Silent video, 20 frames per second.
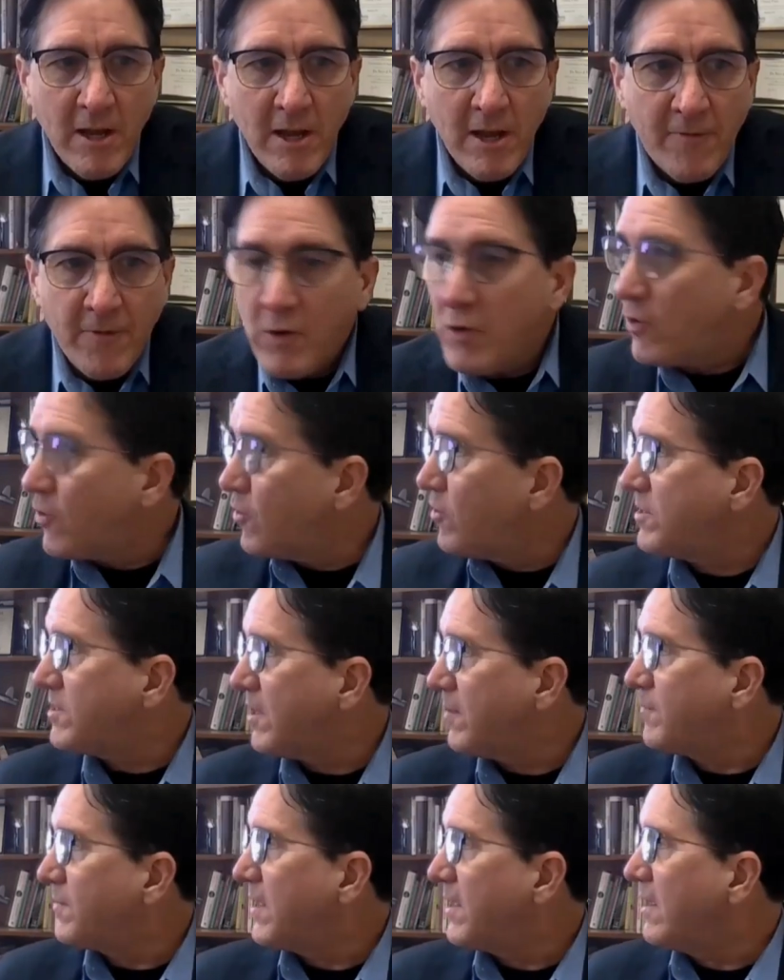if you heard
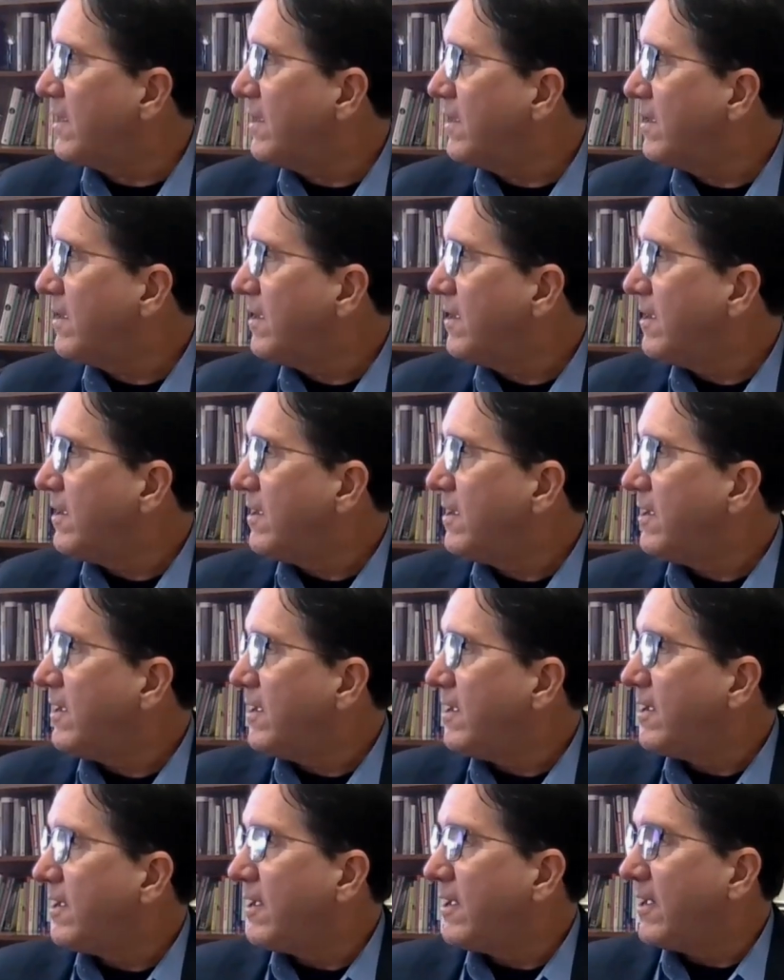something,
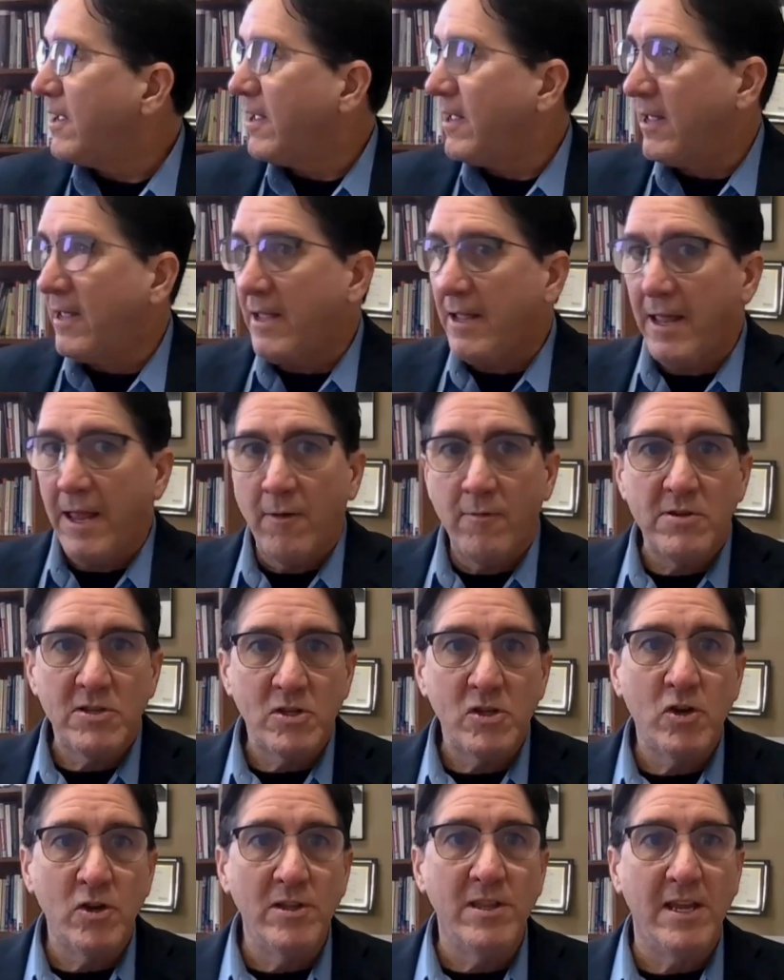it was
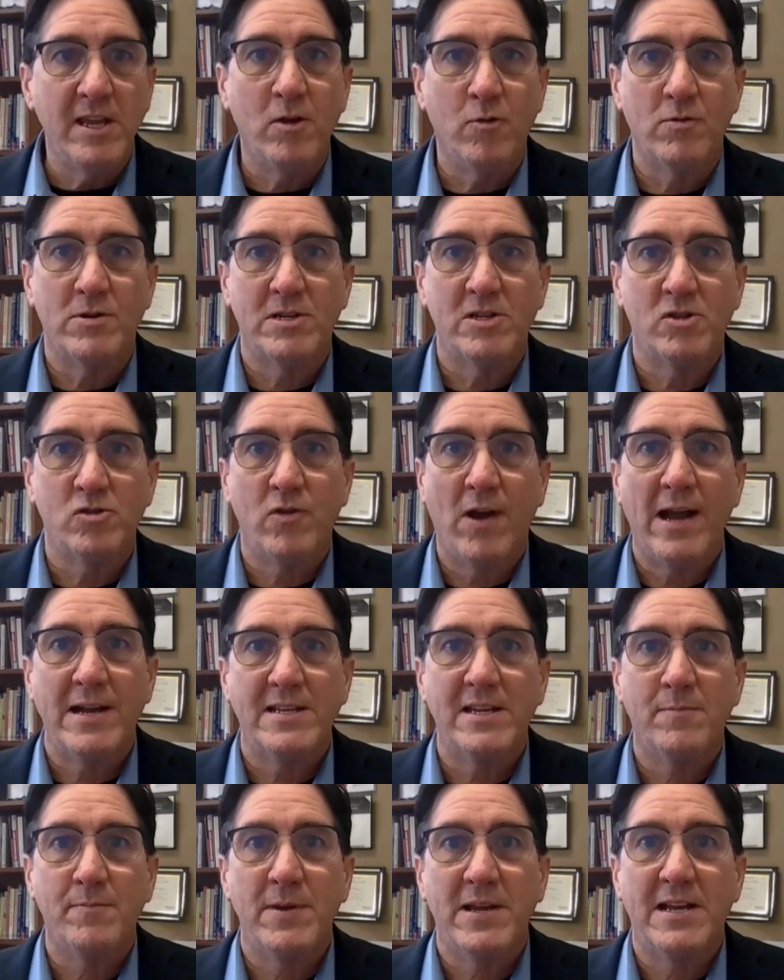good that you were
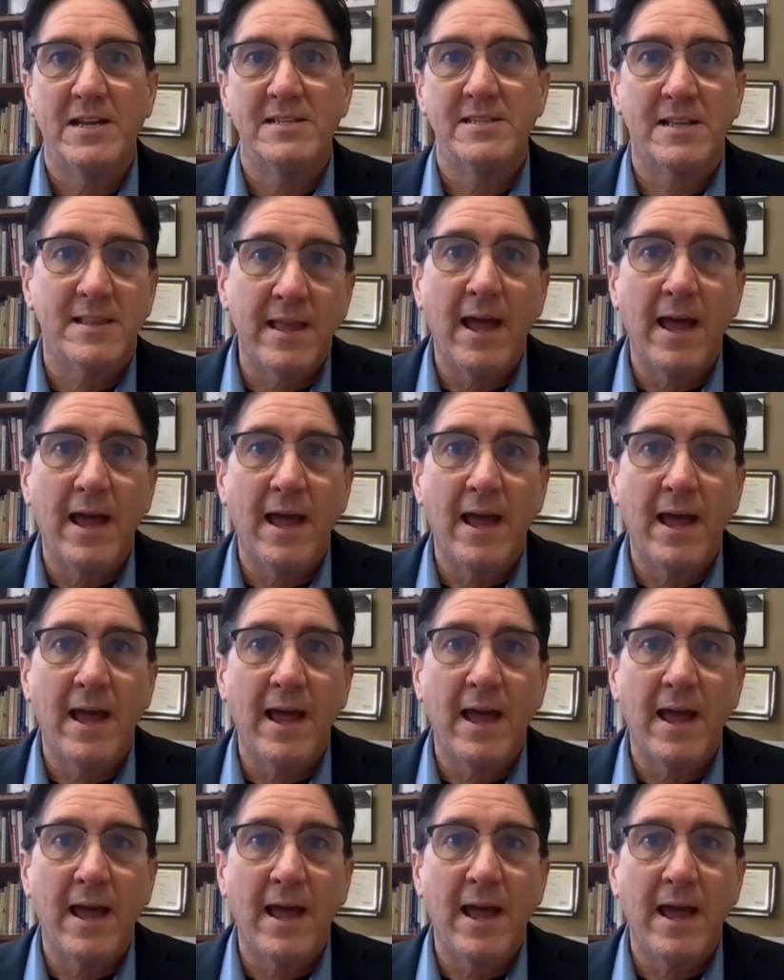distracted because a